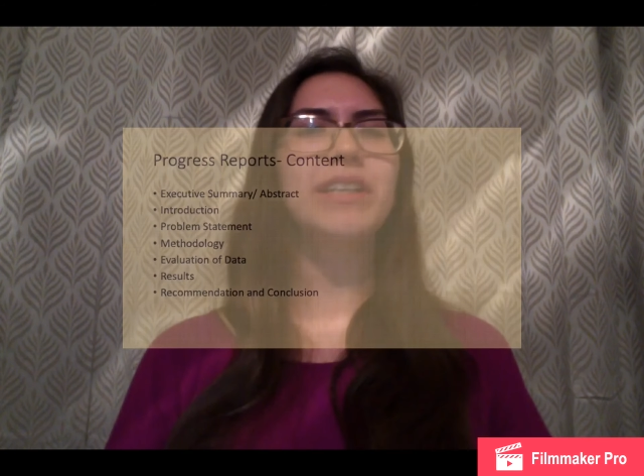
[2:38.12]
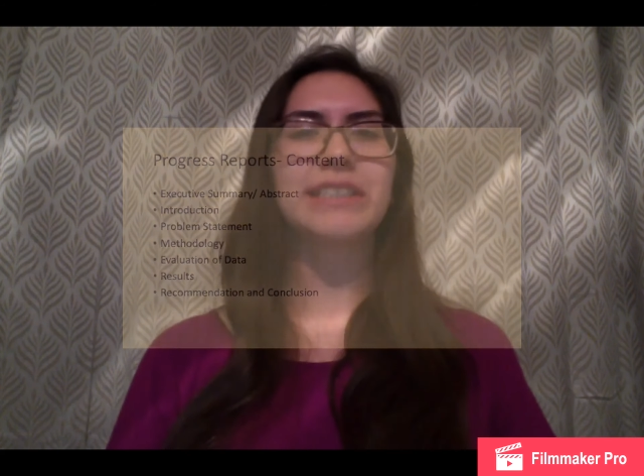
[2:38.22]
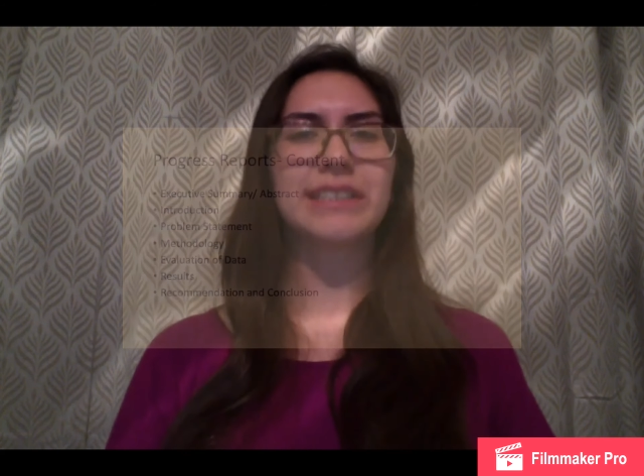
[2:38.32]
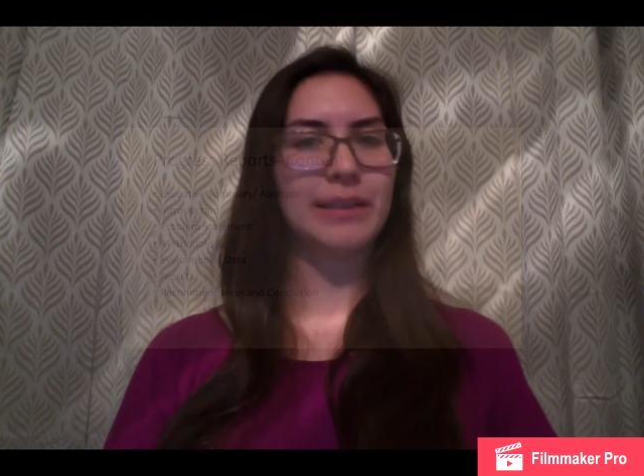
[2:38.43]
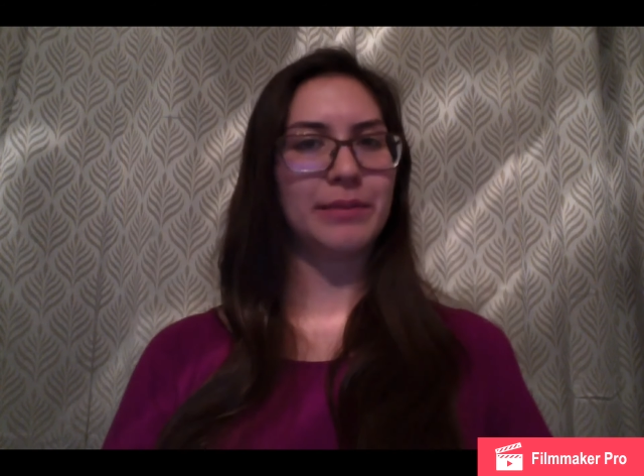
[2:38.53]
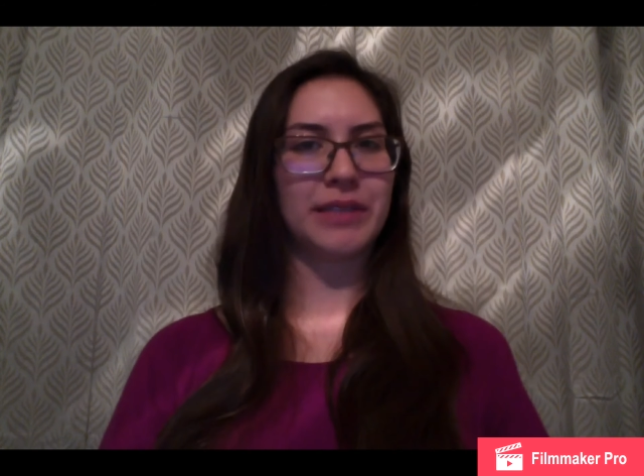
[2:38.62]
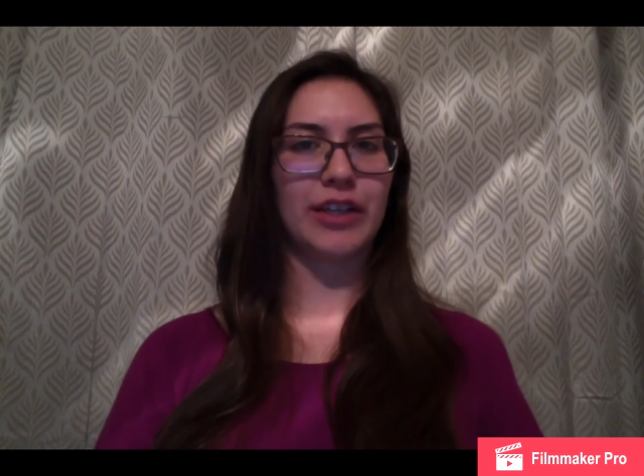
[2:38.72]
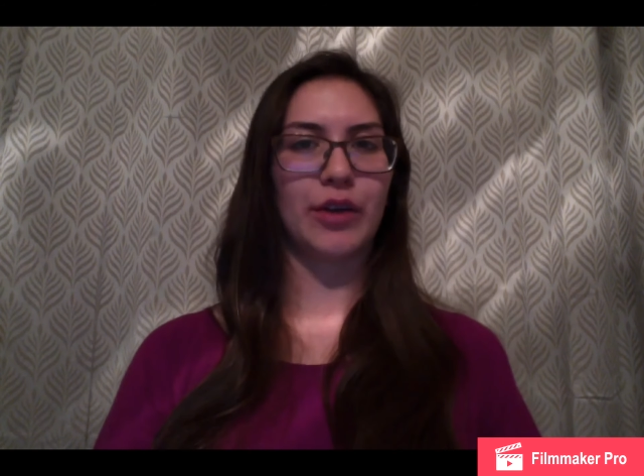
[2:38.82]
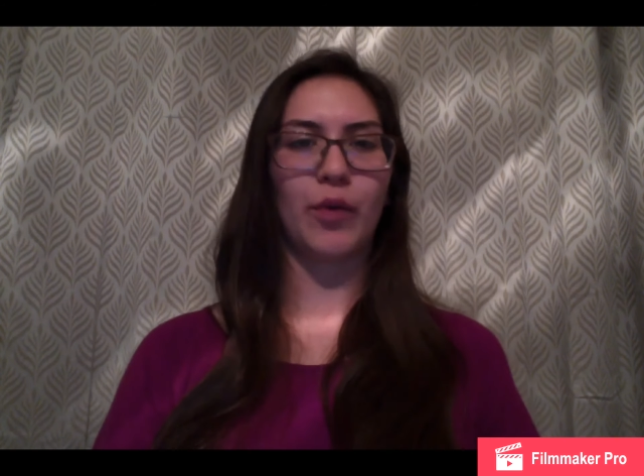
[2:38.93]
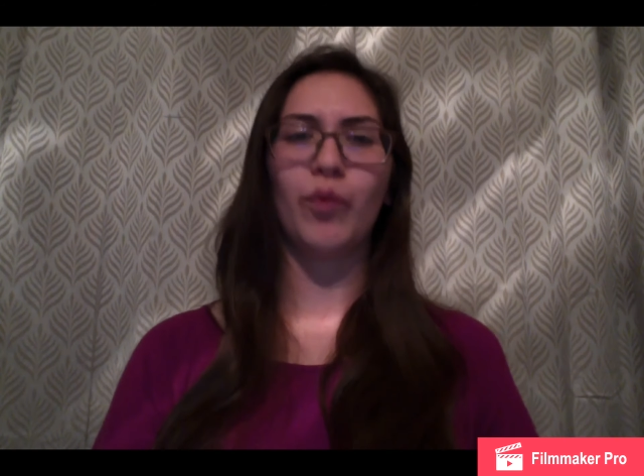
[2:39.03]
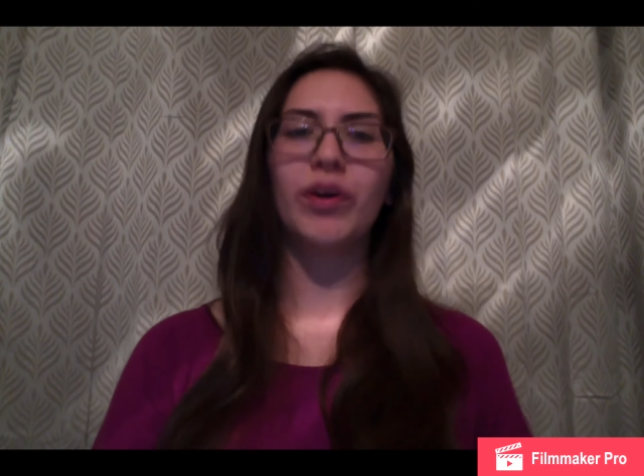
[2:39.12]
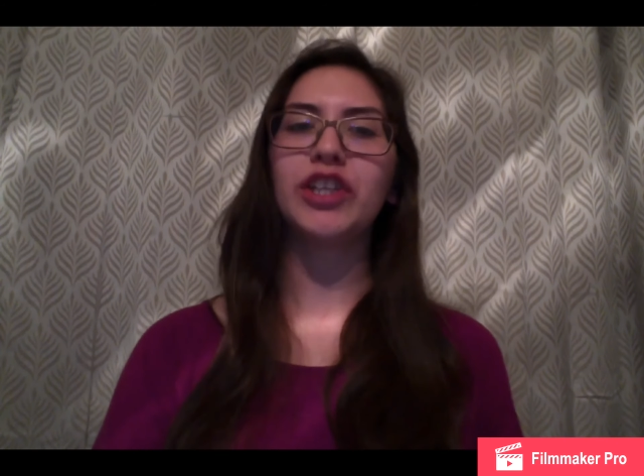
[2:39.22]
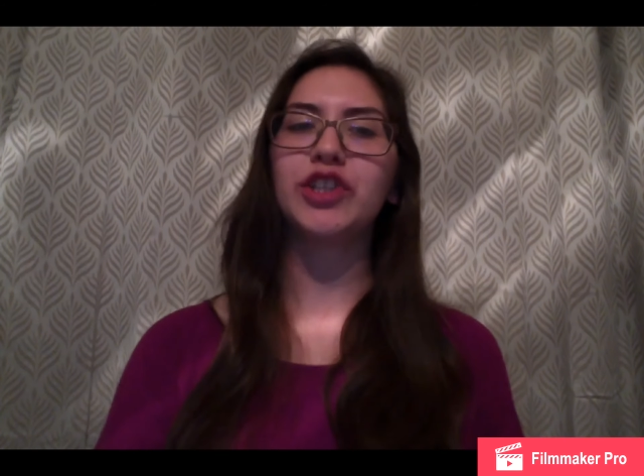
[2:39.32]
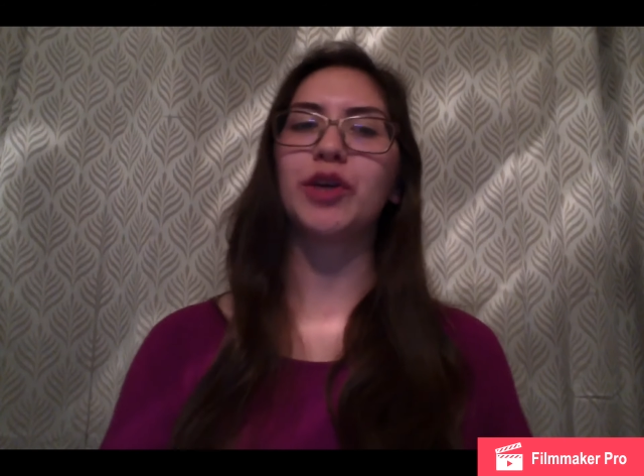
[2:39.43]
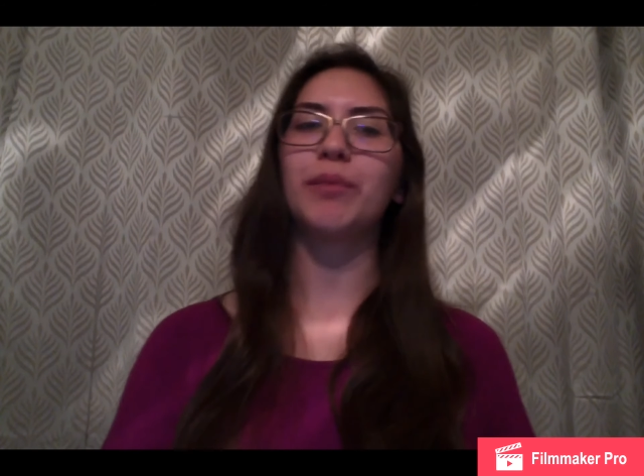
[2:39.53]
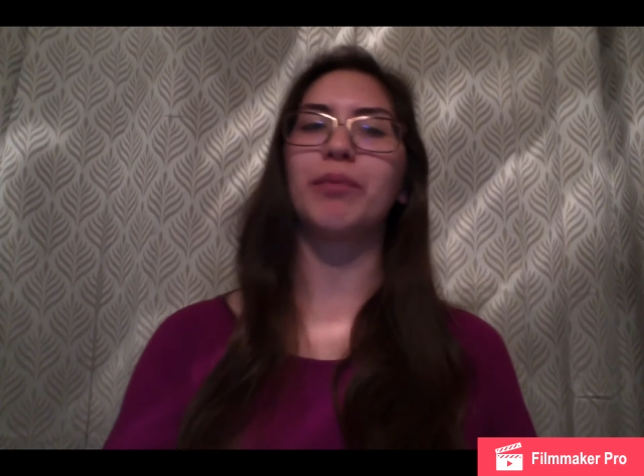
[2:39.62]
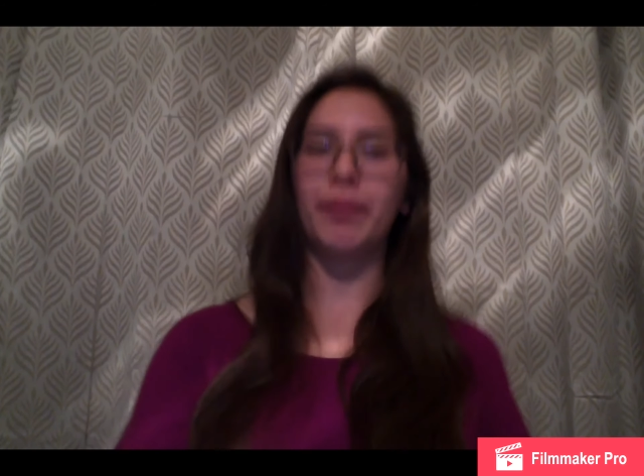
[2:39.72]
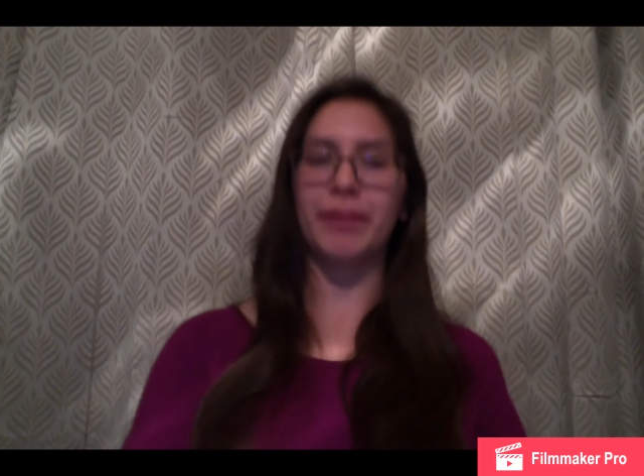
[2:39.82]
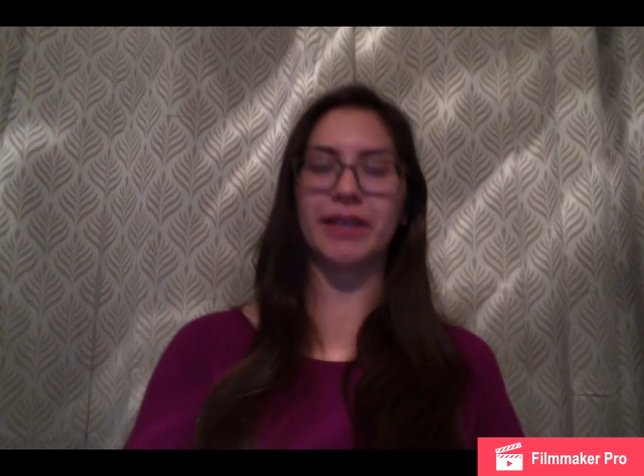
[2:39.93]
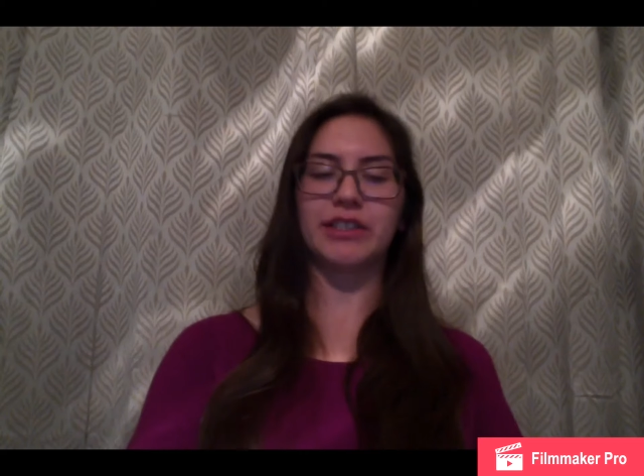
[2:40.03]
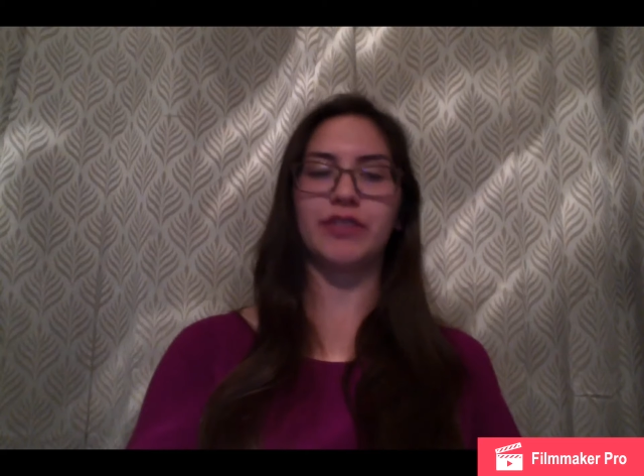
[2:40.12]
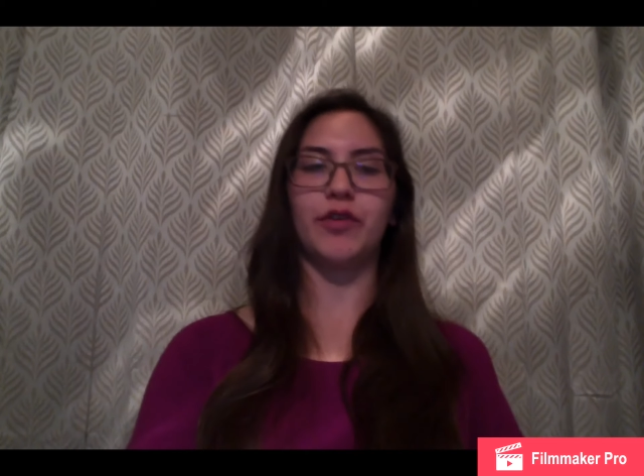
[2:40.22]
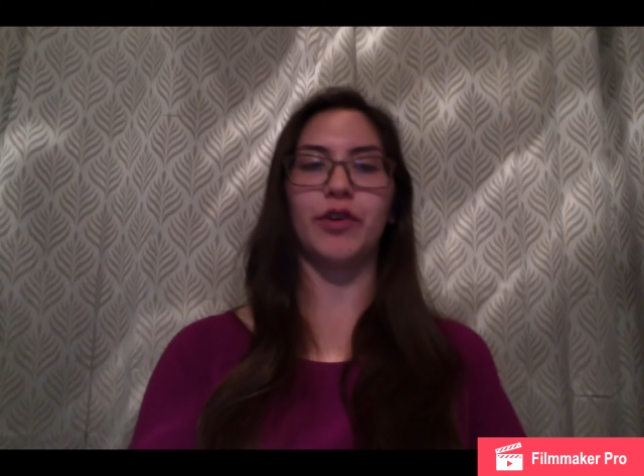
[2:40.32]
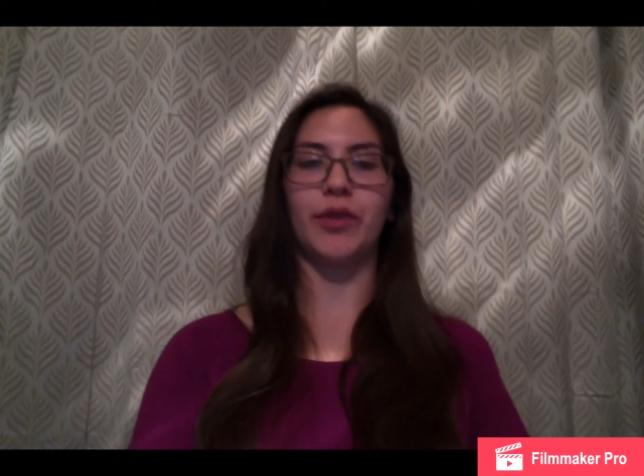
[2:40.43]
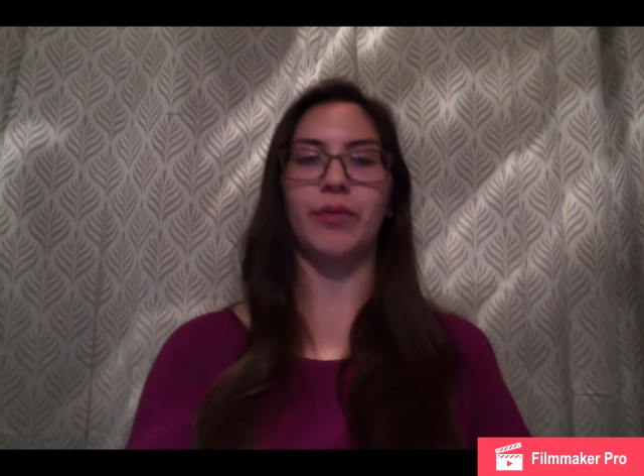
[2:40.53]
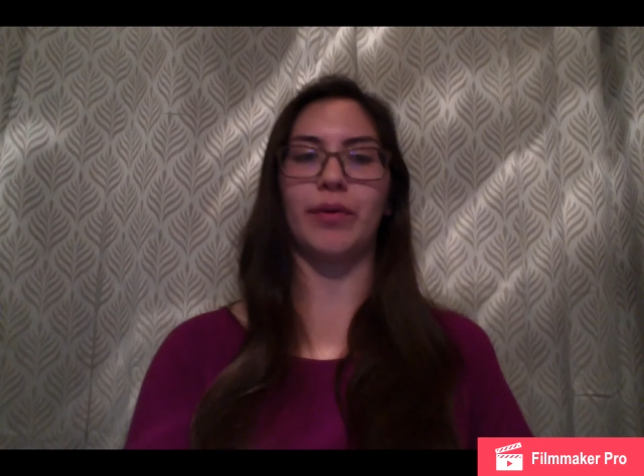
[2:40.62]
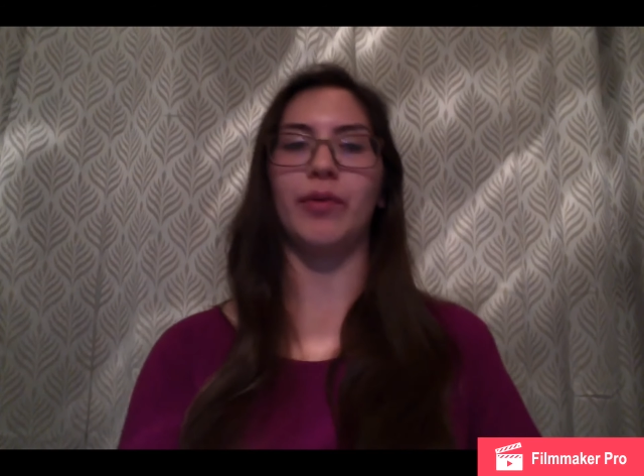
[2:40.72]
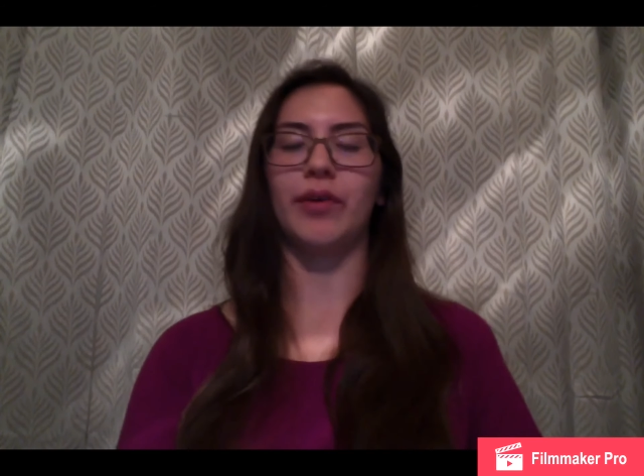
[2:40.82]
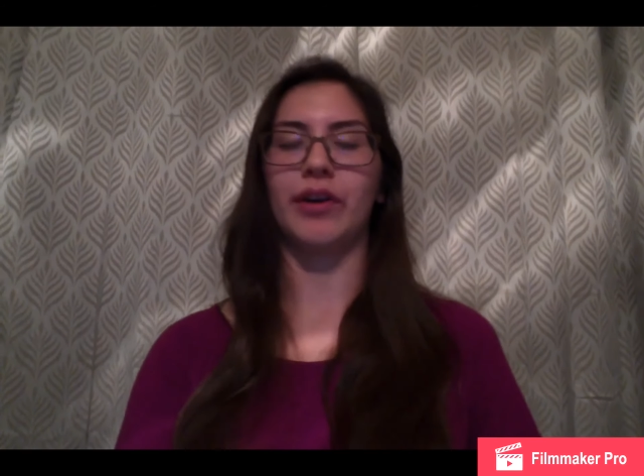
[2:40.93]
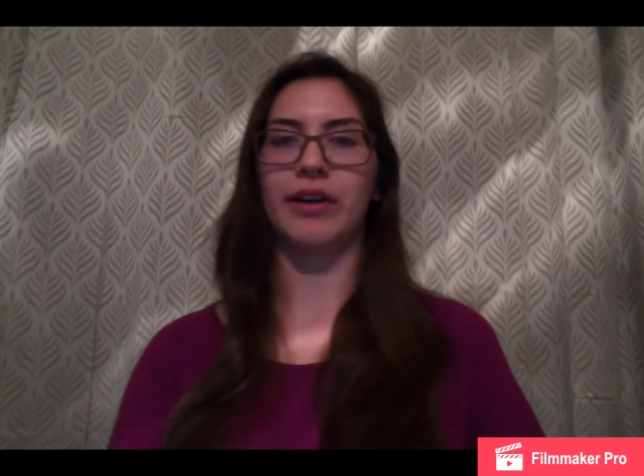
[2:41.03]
the subject? What is your purpose for the report?